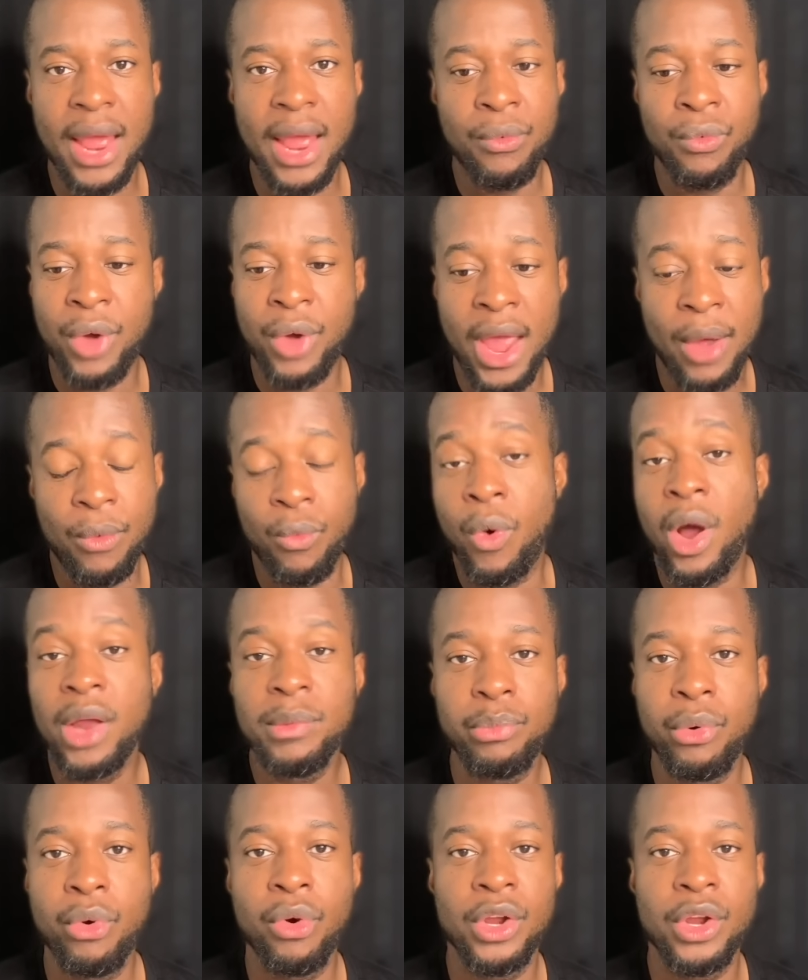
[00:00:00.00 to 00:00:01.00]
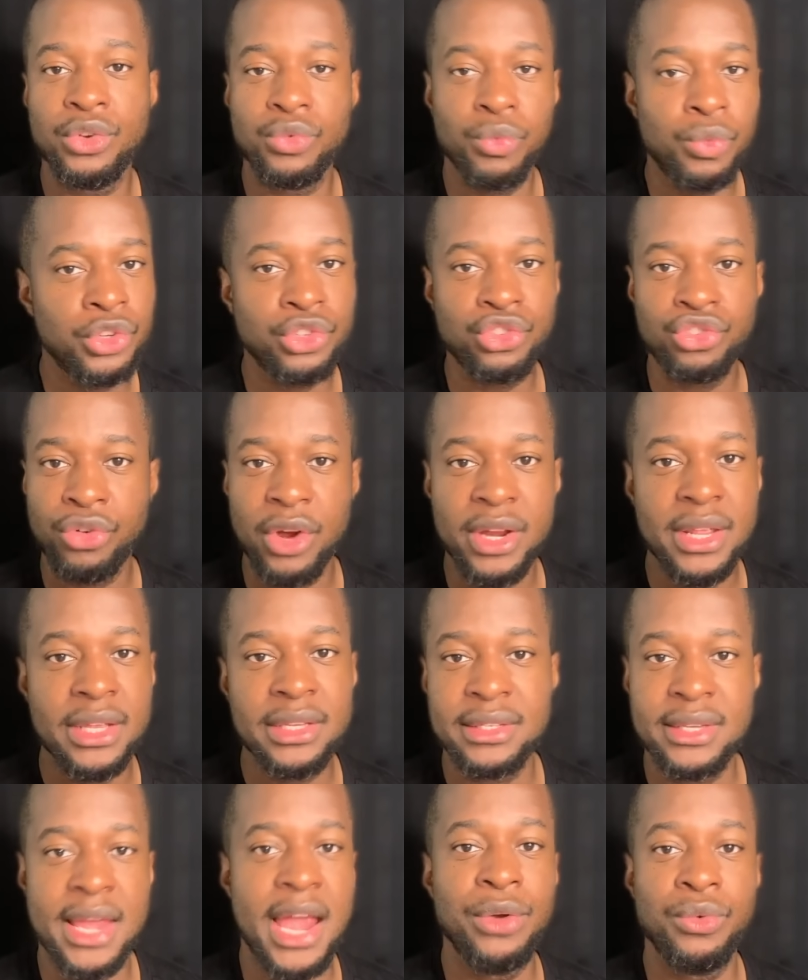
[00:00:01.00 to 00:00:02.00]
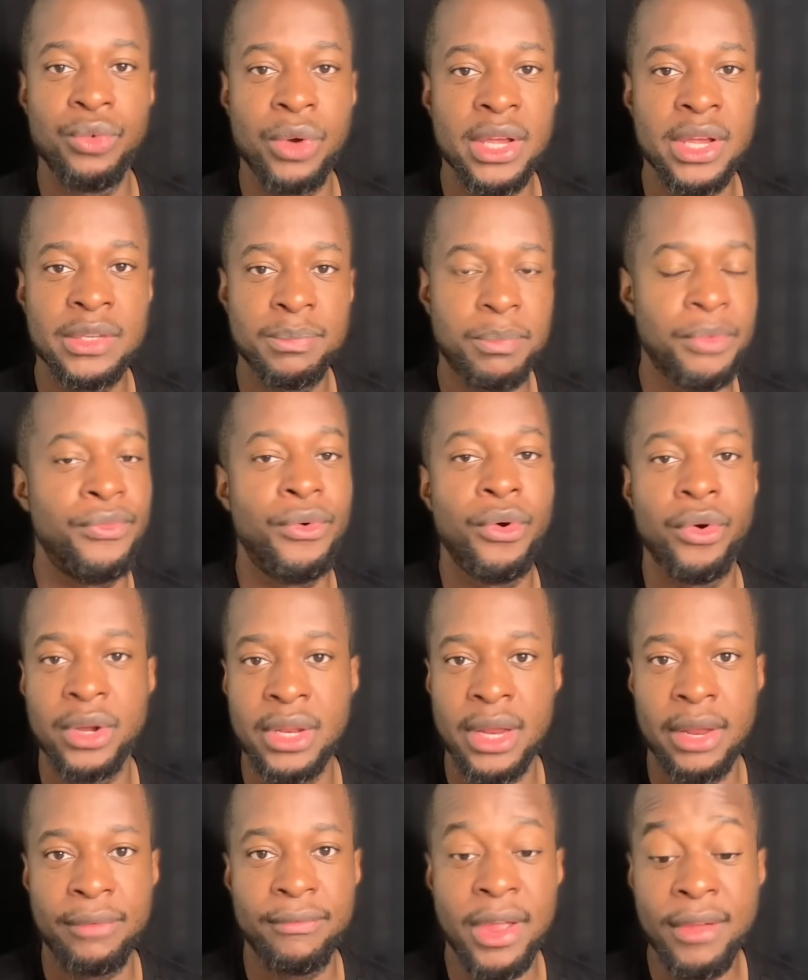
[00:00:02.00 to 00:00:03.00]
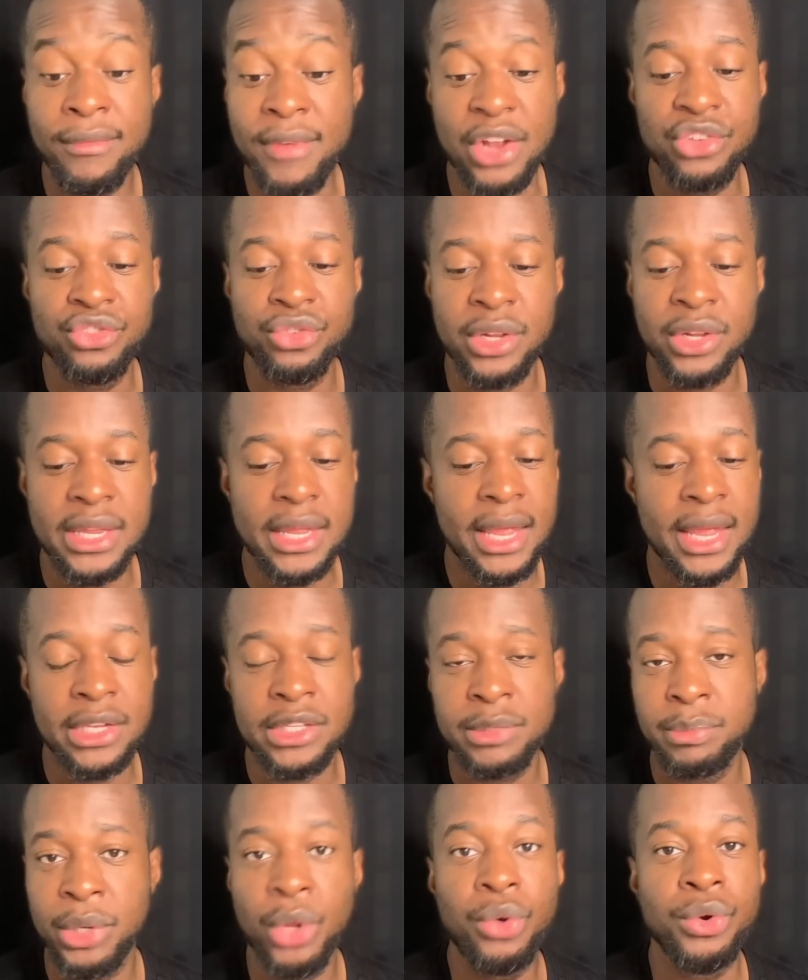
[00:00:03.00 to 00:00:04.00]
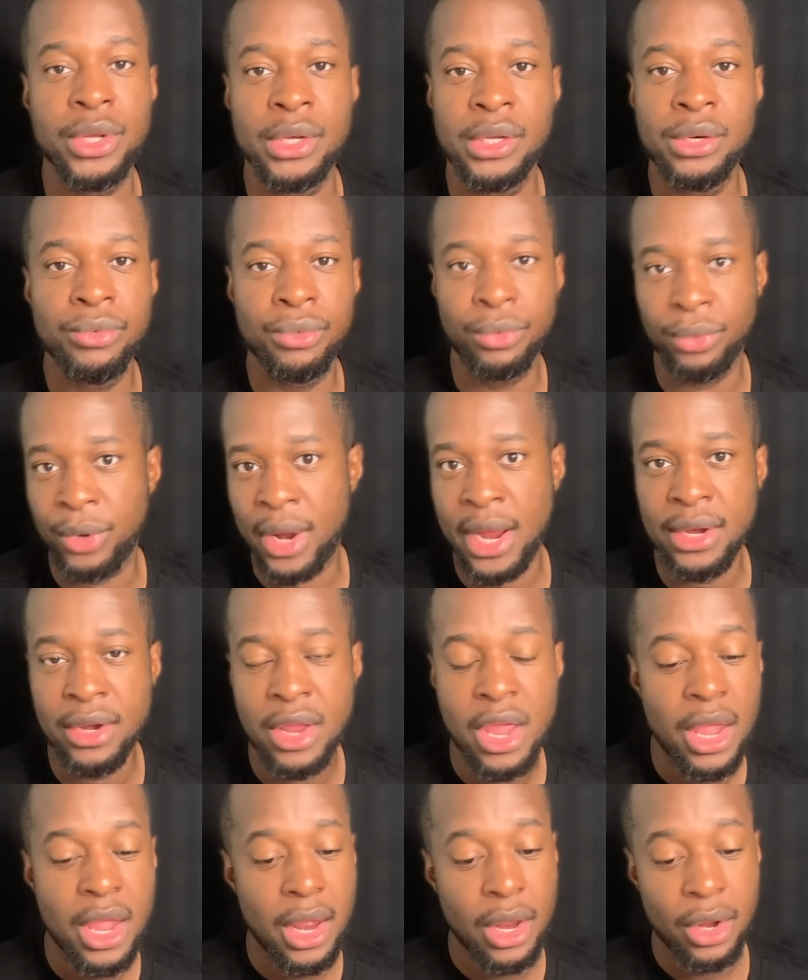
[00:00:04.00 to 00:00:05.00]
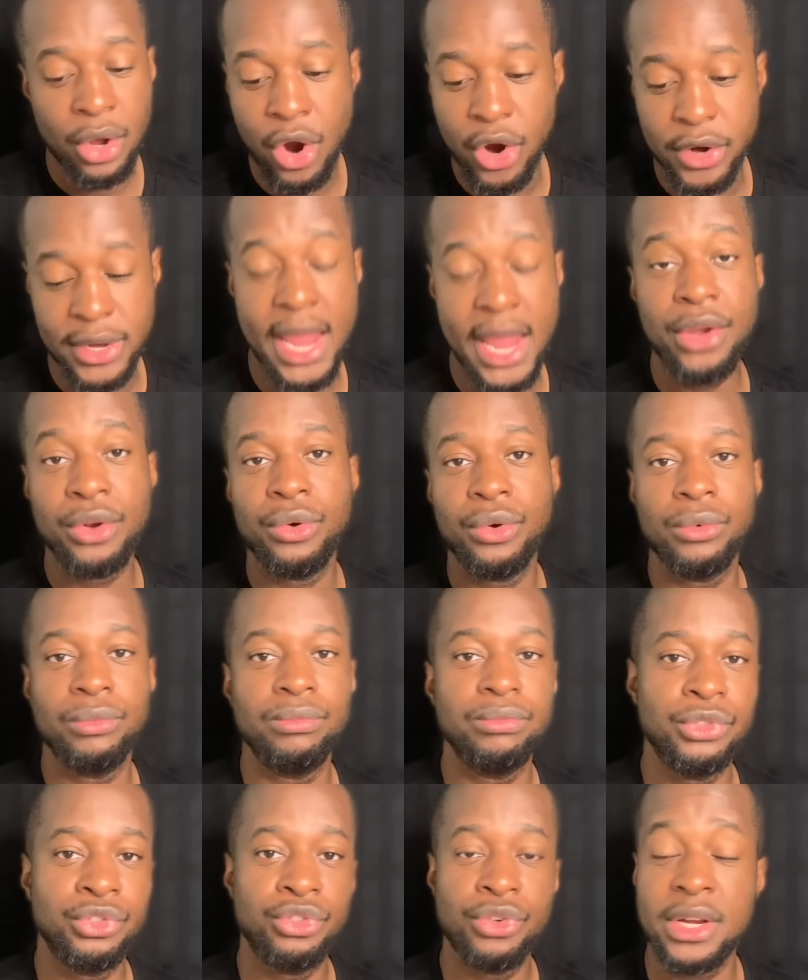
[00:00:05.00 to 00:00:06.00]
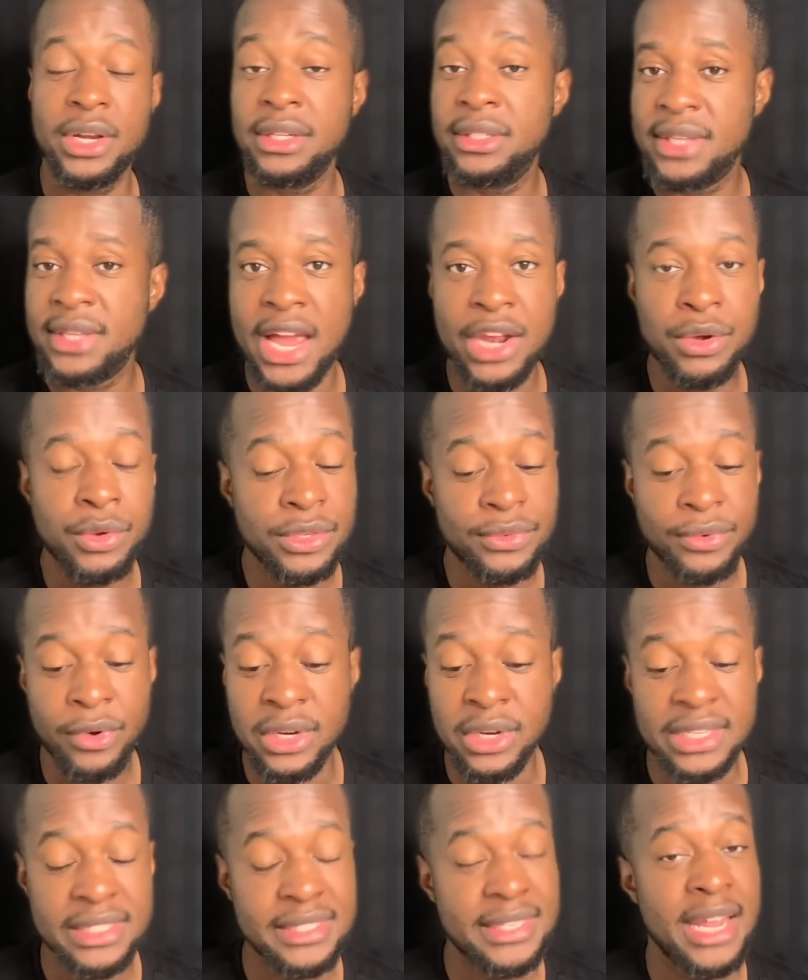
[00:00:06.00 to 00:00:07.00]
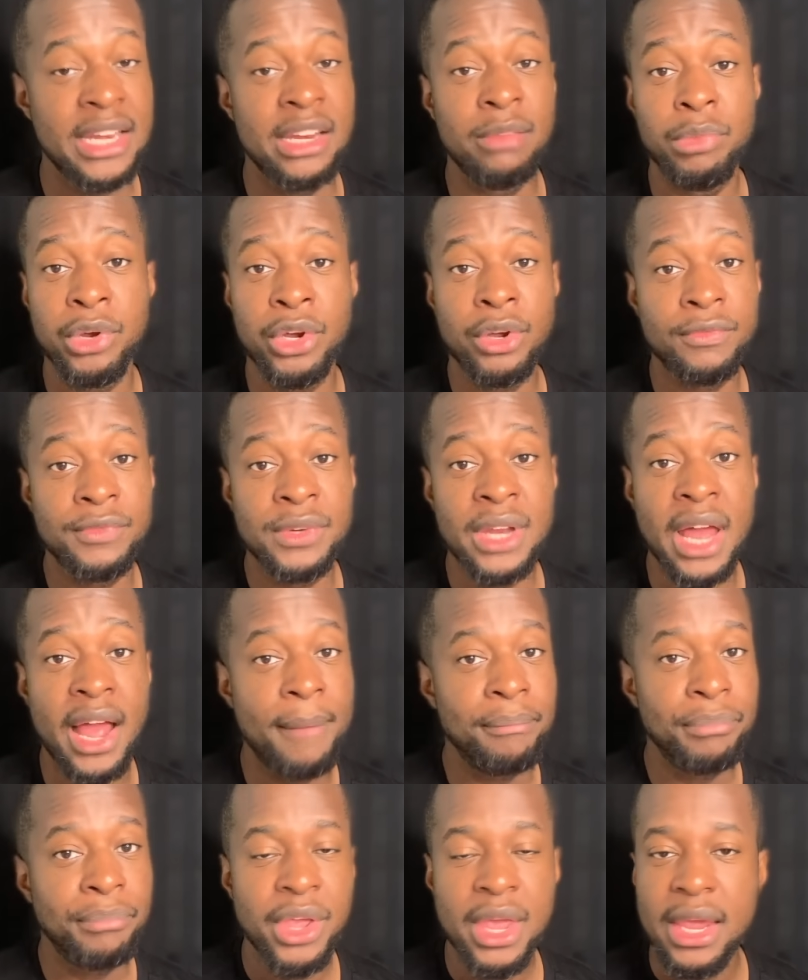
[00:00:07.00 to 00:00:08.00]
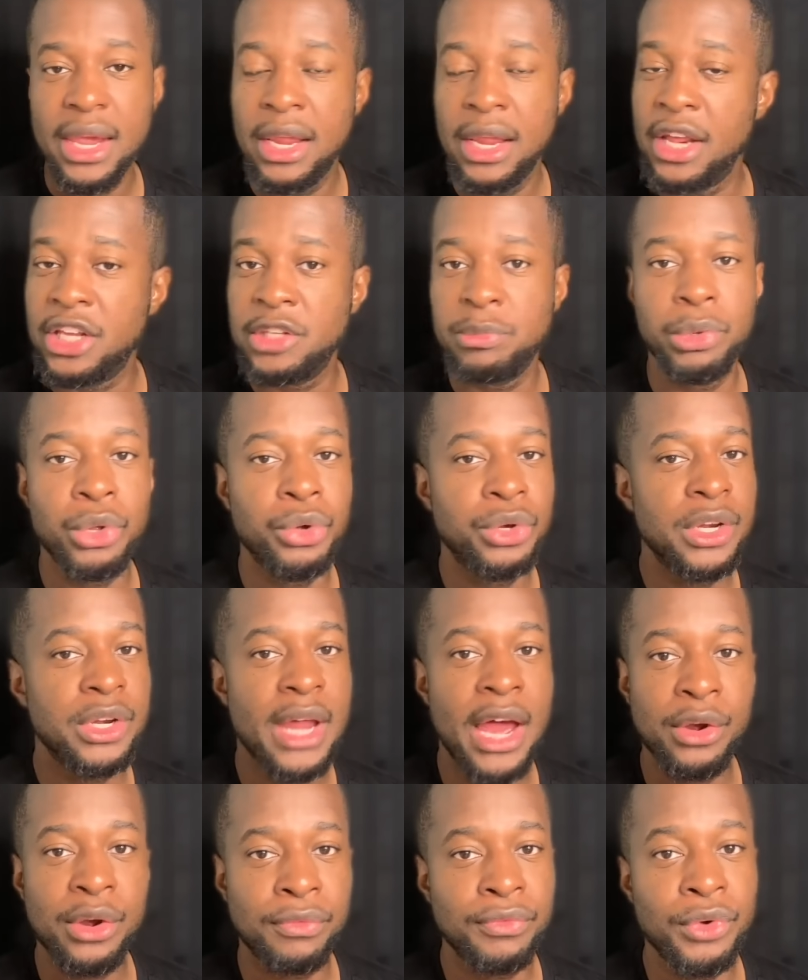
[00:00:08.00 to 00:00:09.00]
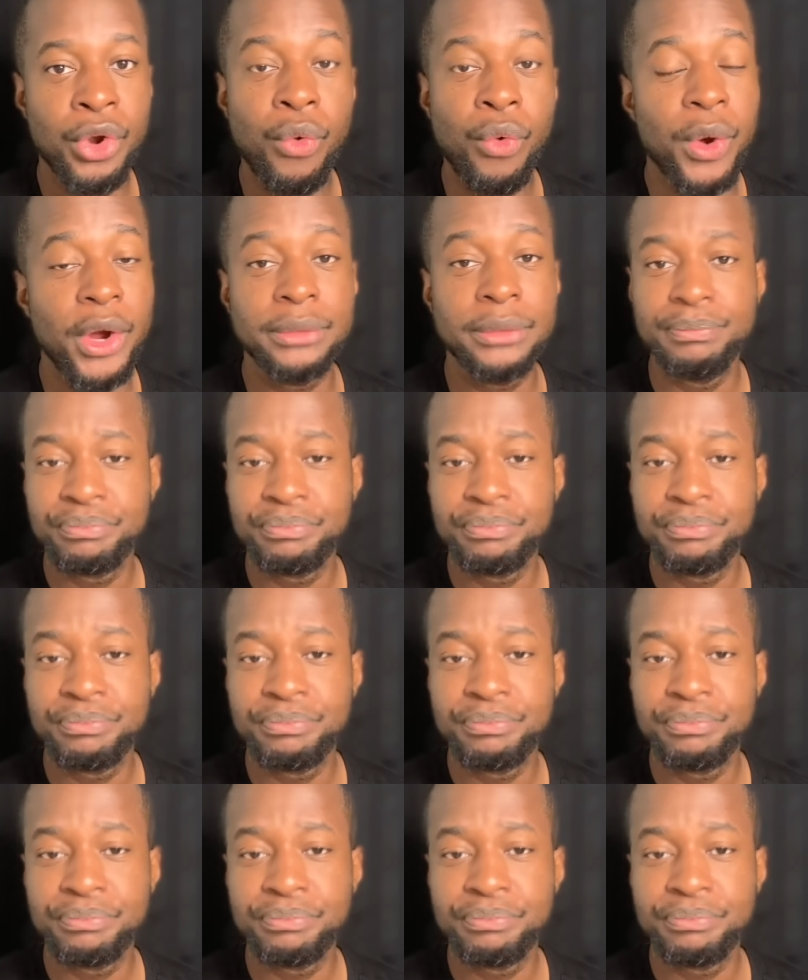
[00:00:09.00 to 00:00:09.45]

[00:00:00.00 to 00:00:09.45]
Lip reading: at one point was trading sideways before it eventually exploded, right? Cardano traded sideways for an extended period of time. It exploded out of nowhere.